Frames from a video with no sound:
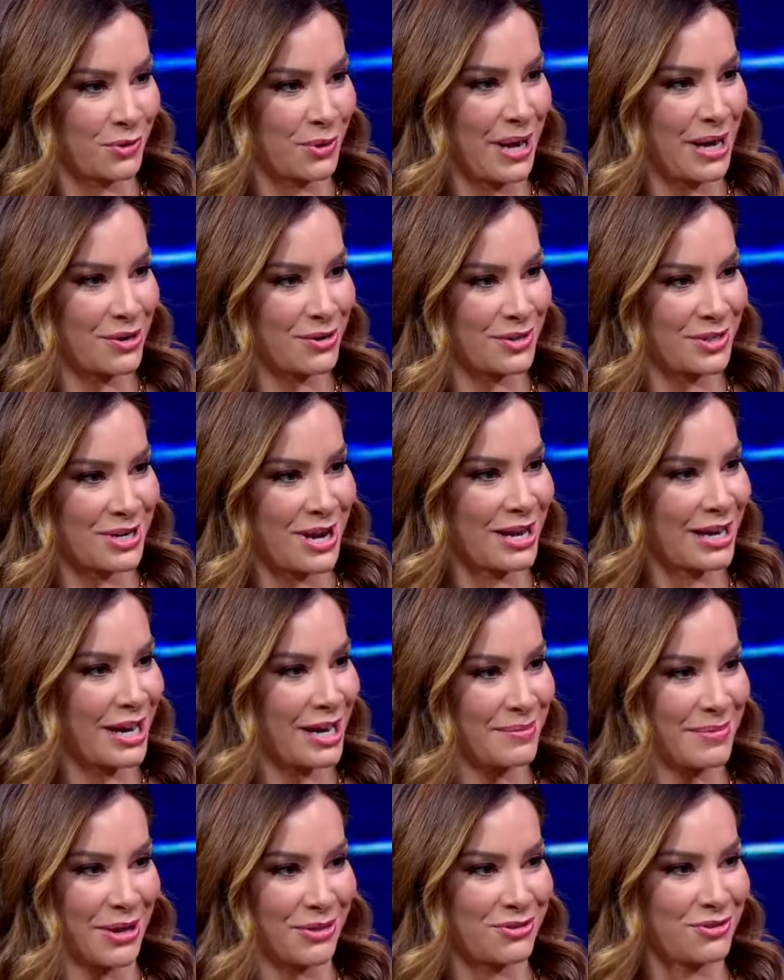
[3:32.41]
graders talking
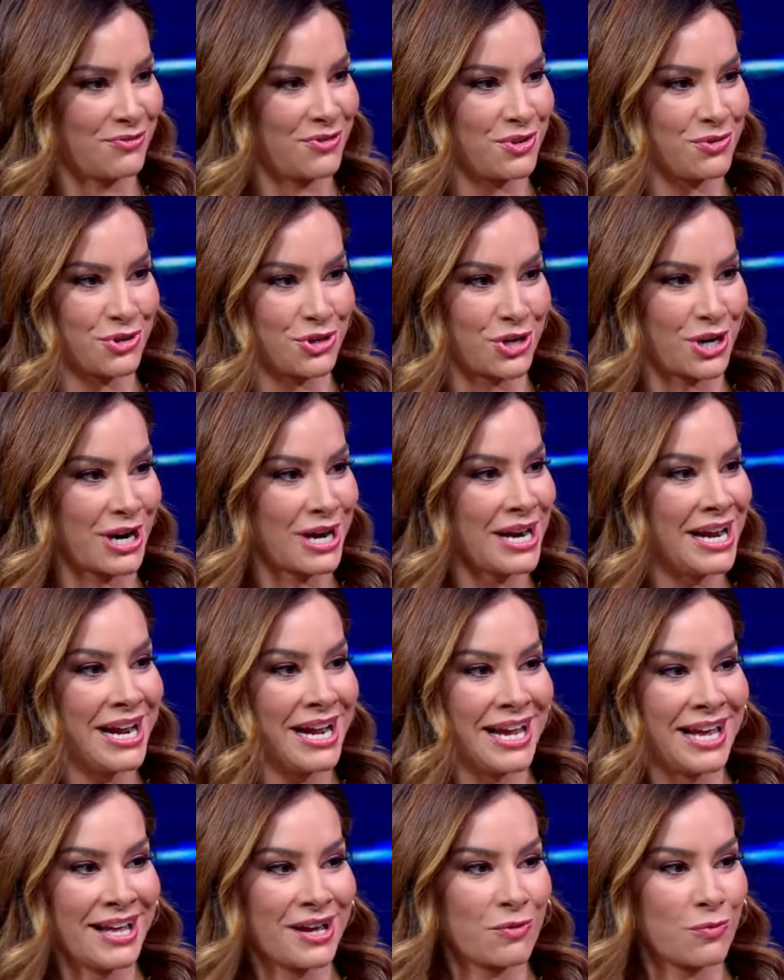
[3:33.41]
right. about the future
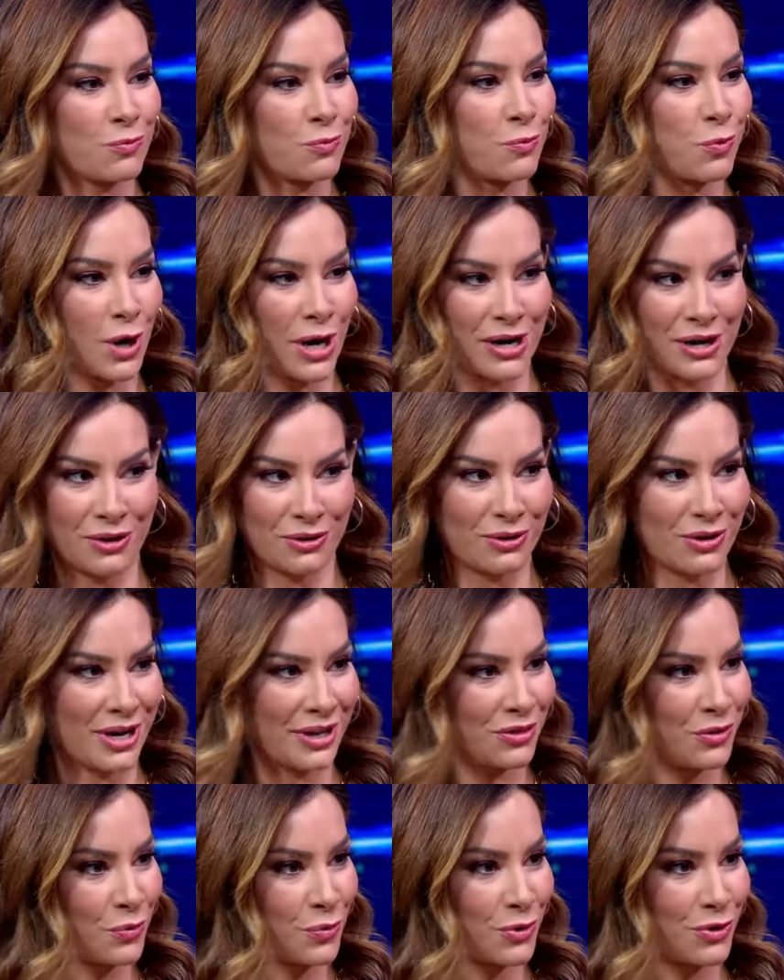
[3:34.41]
we're going to look
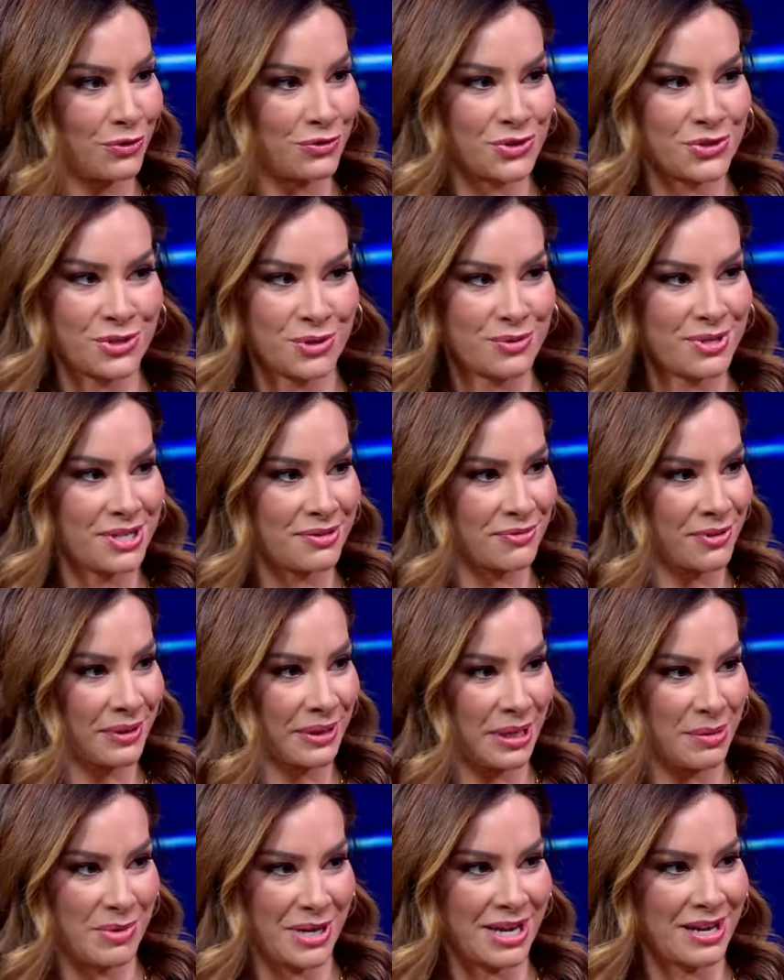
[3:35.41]
at the world so
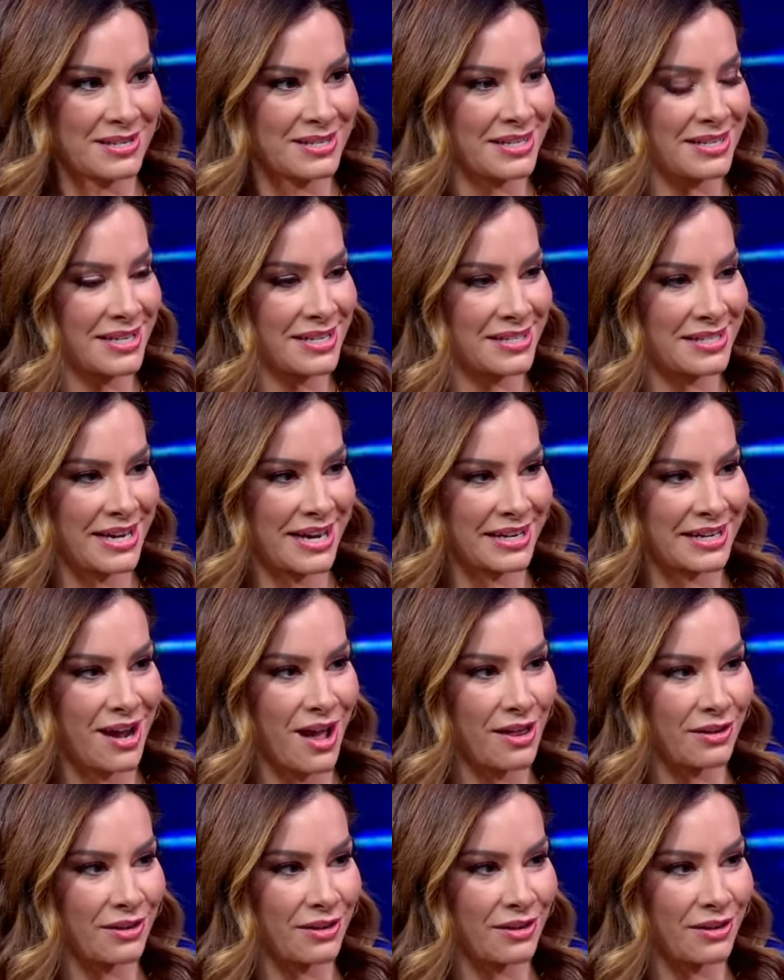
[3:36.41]
differently. Yeah, but you don't want technology. kids